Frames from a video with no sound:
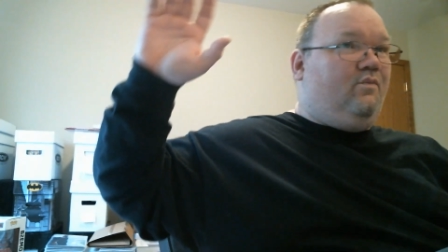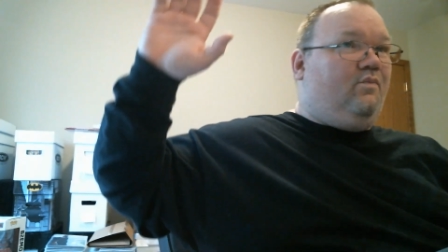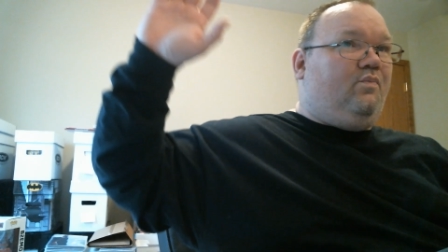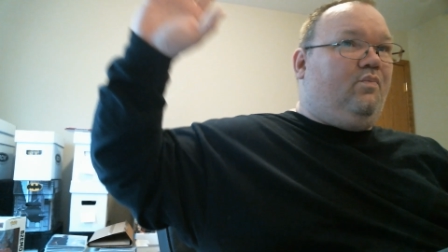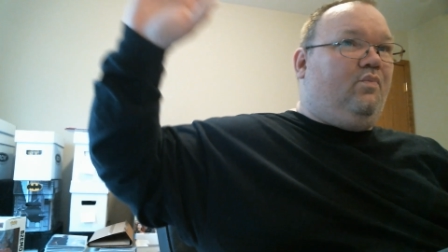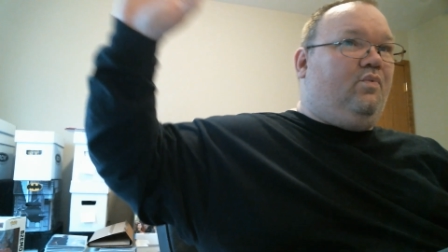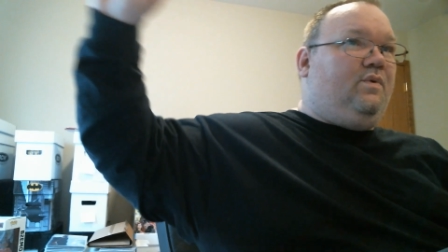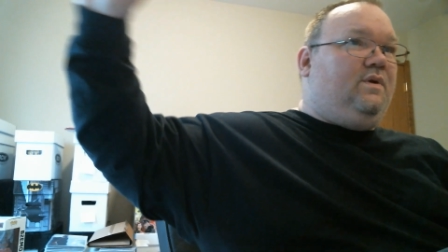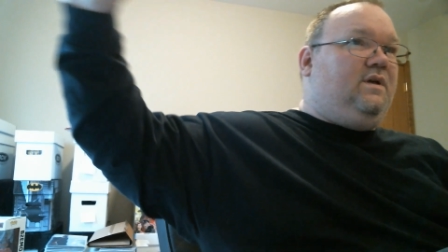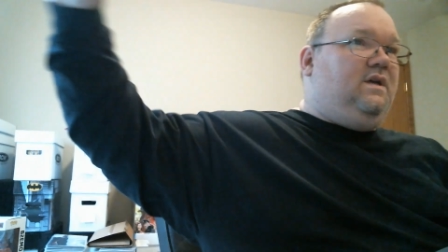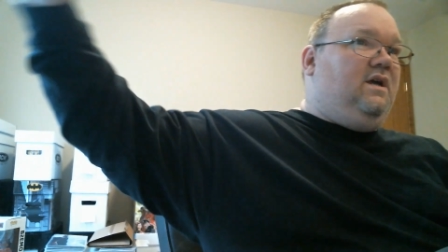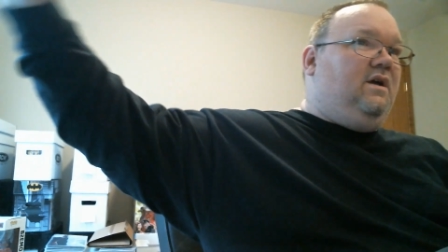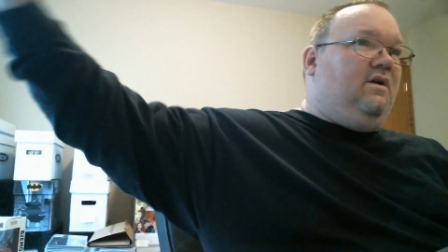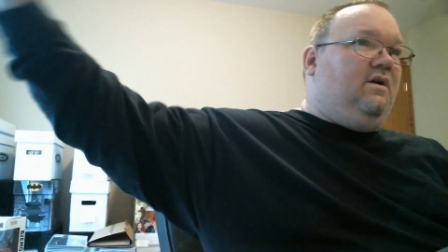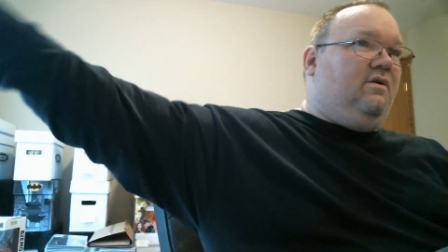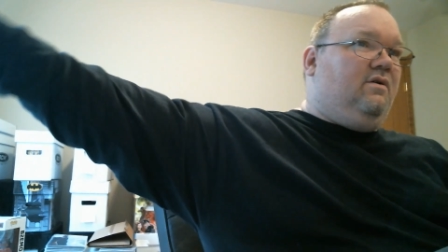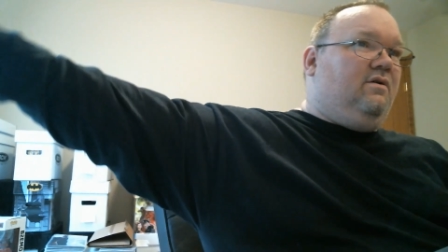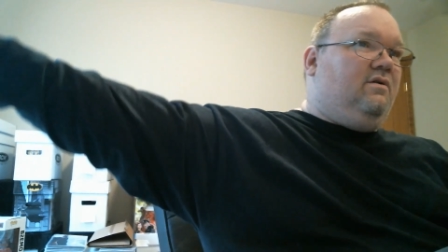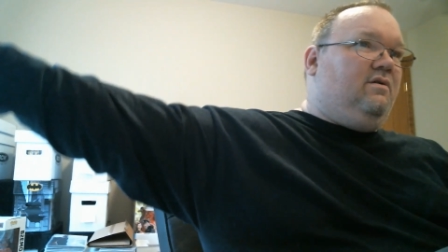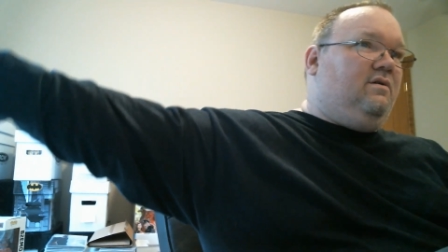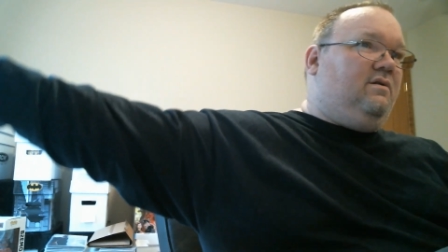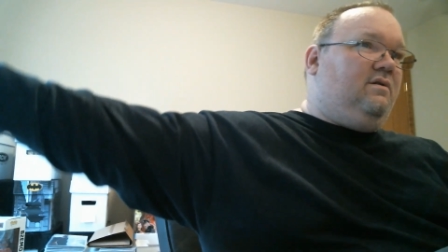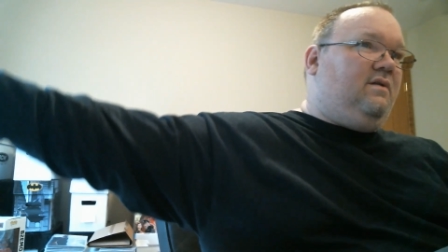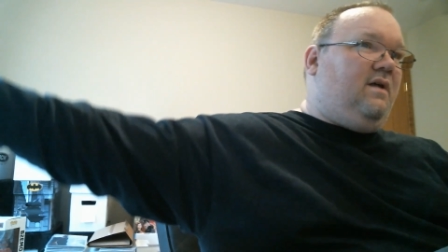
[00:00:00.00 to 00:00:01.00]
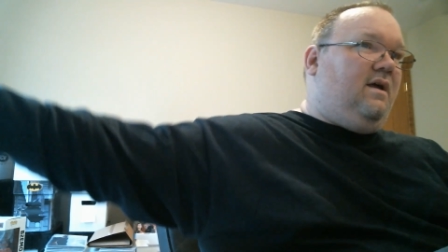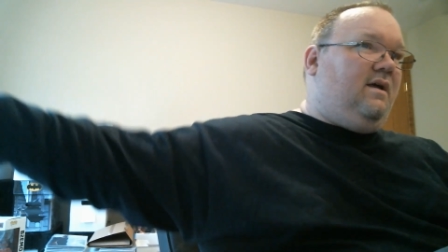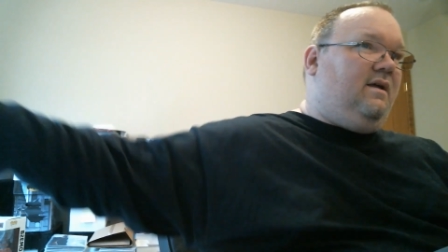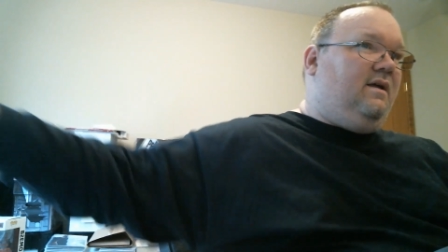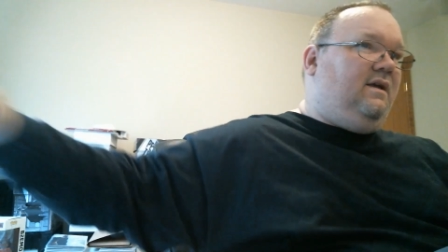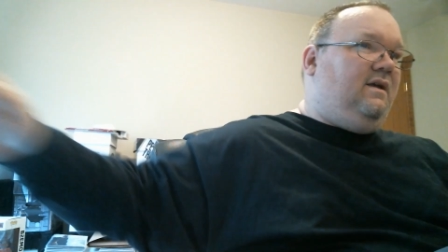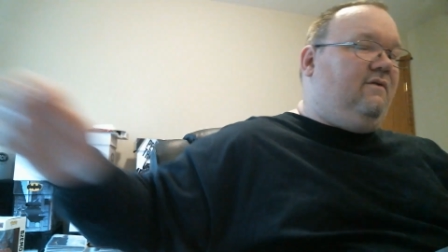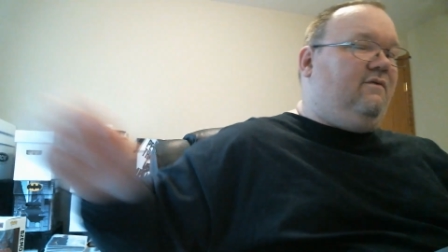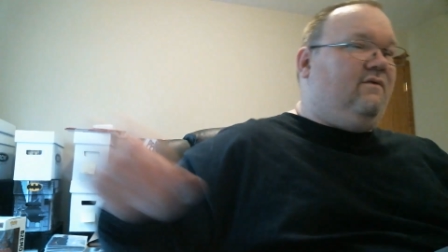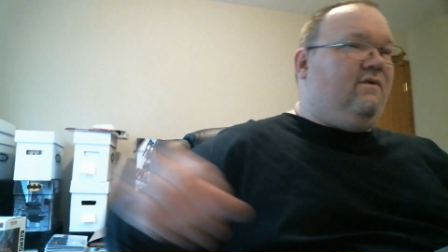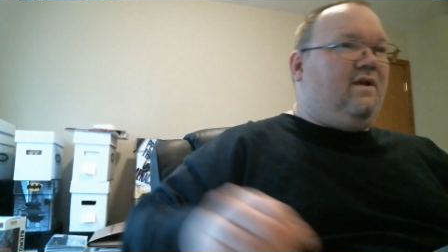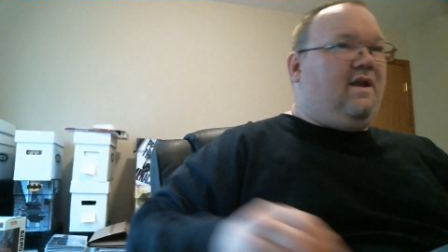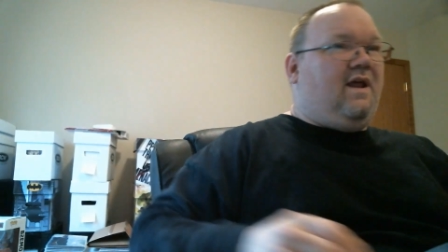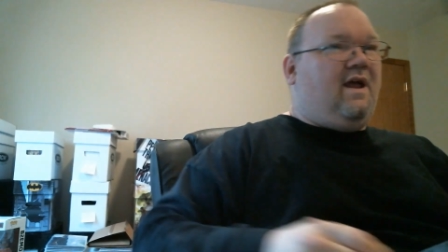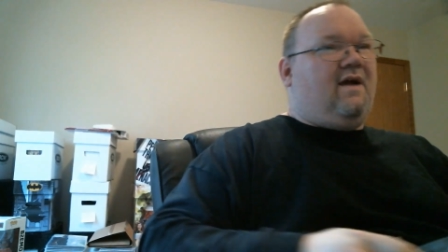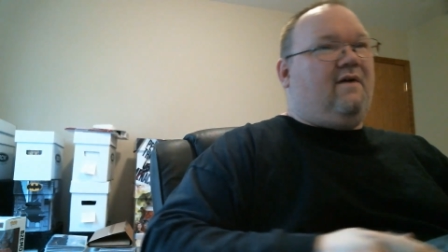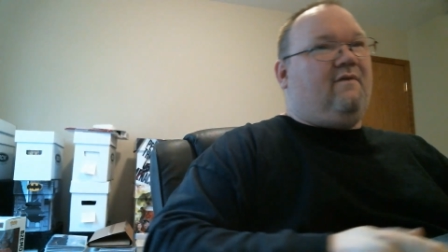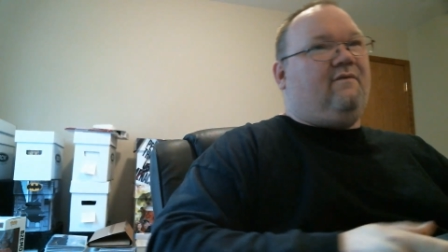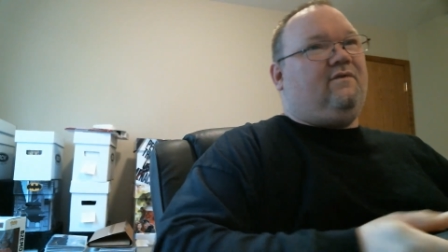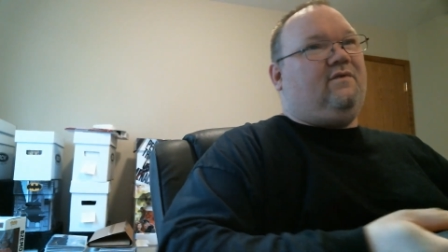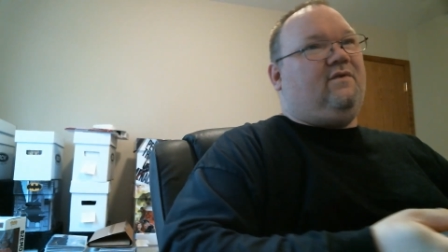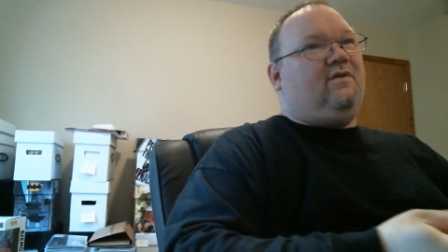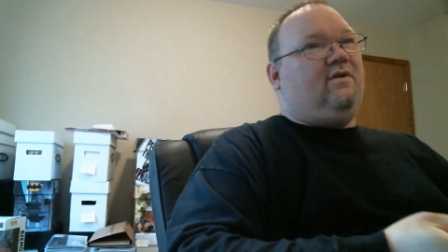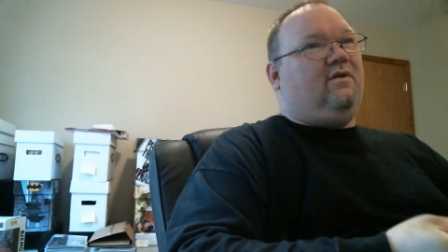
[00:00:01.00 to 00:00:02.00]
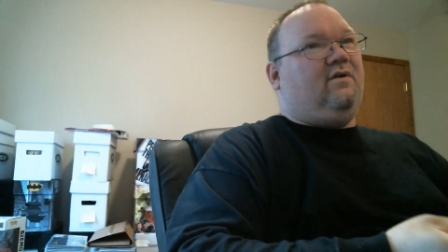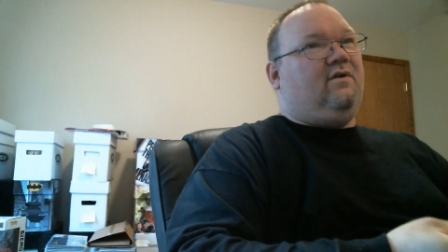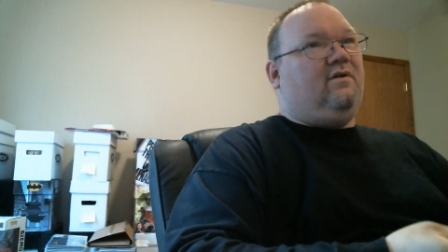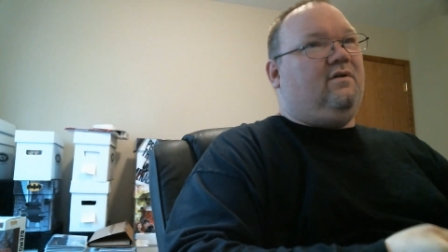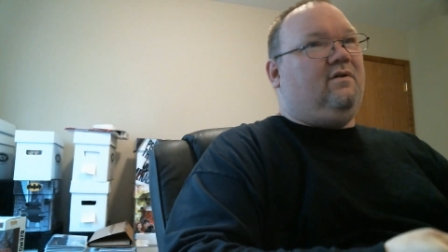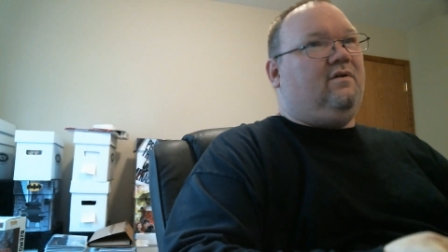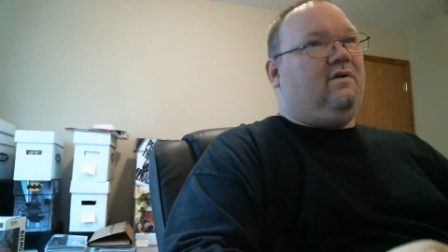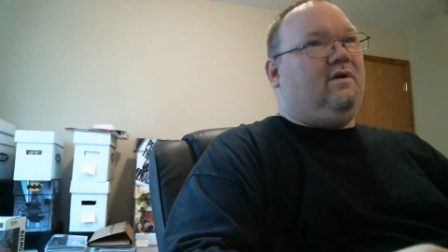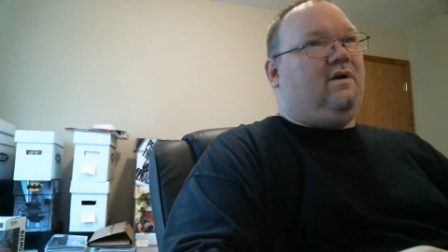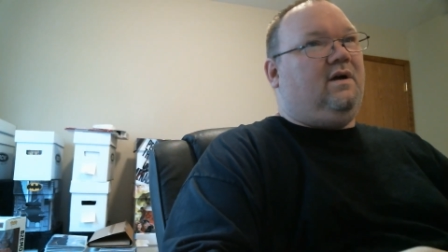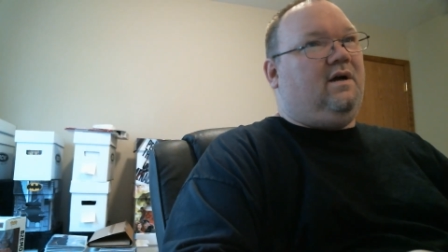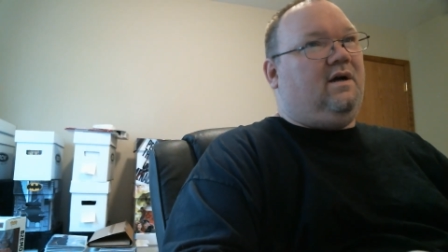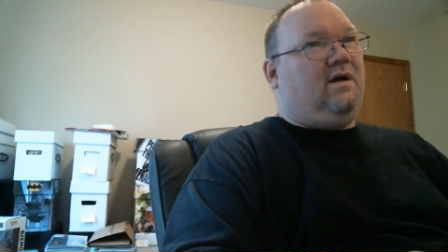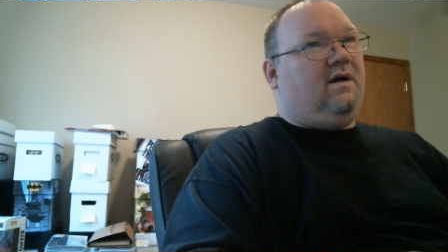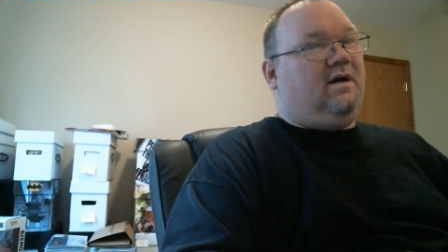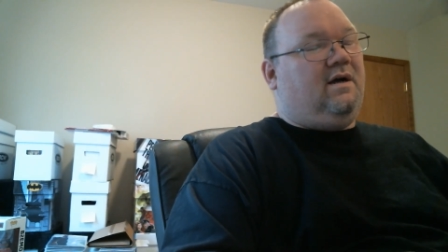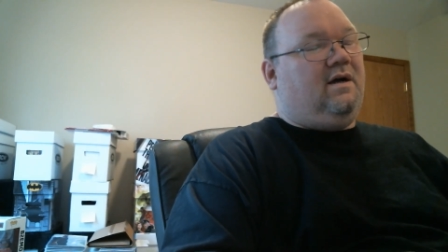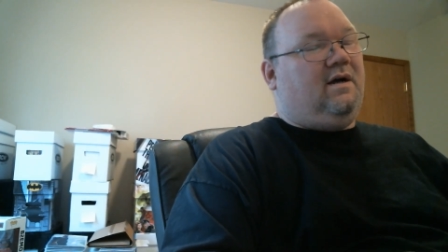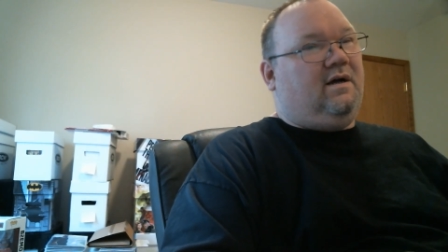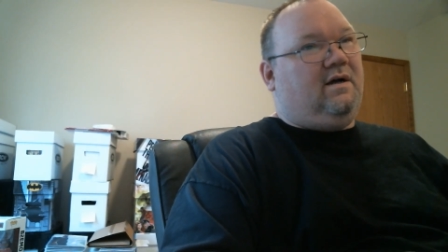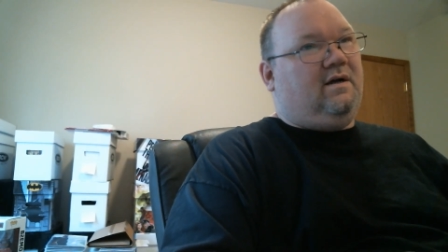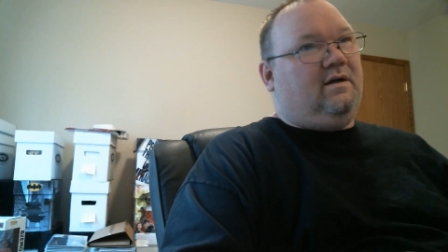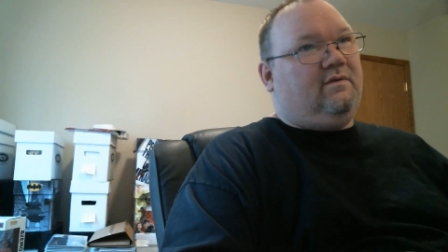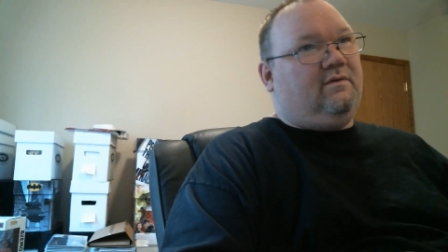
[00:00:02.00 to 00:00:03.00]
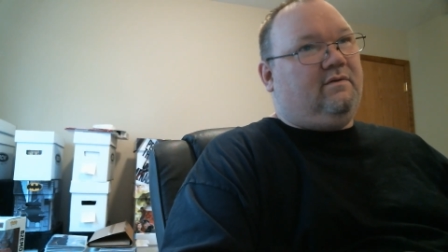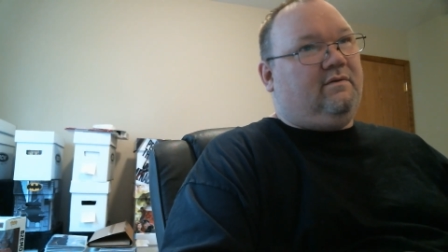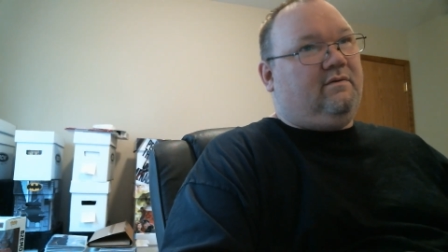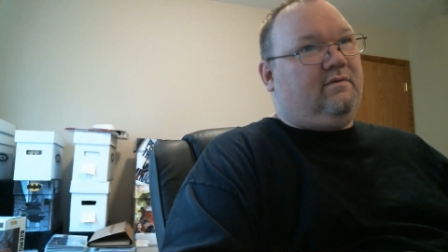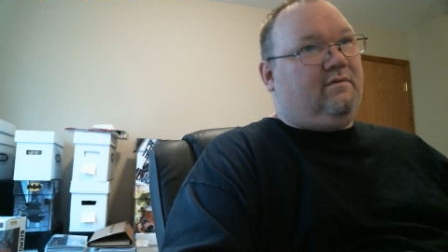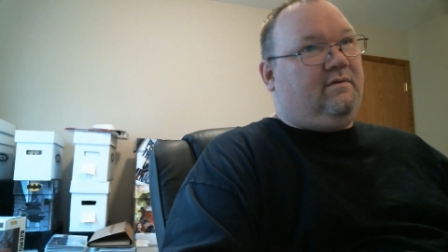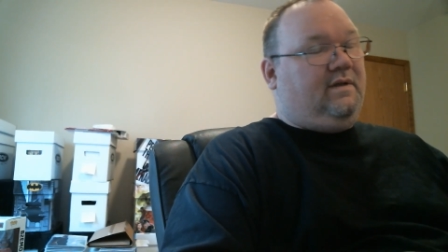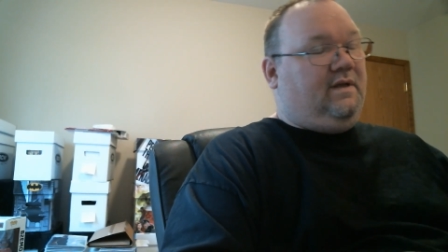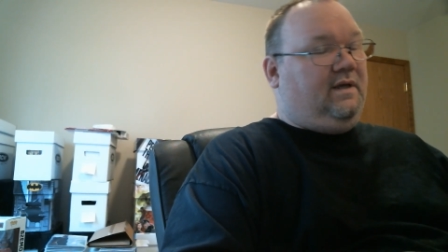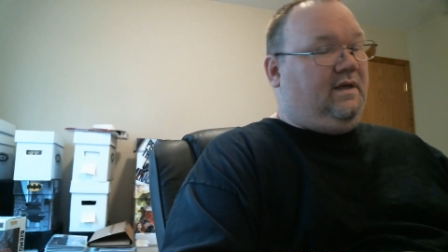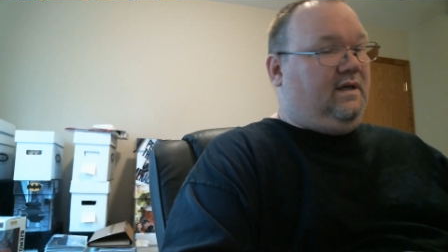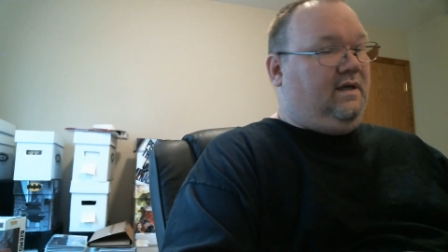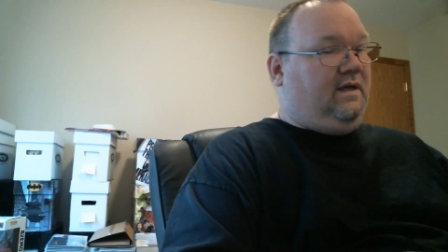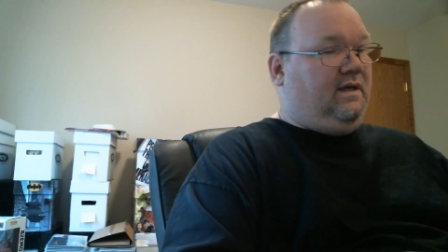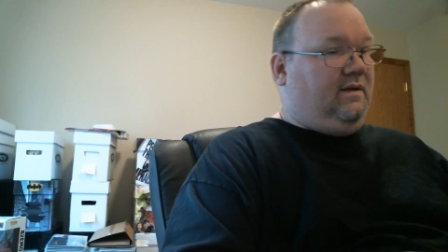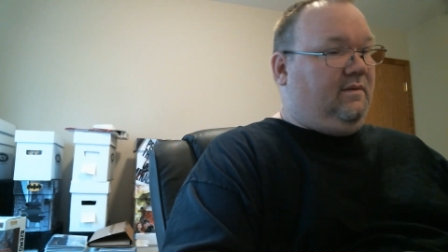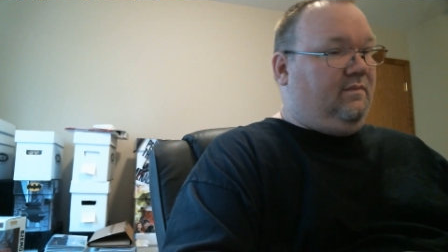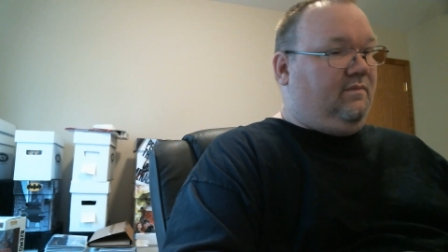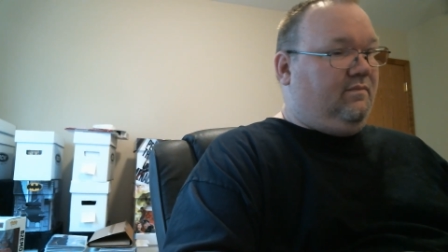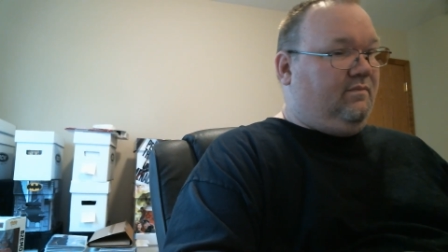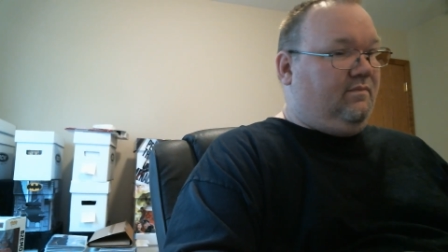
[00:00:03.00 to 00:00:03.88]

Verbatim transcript: years even after uh, the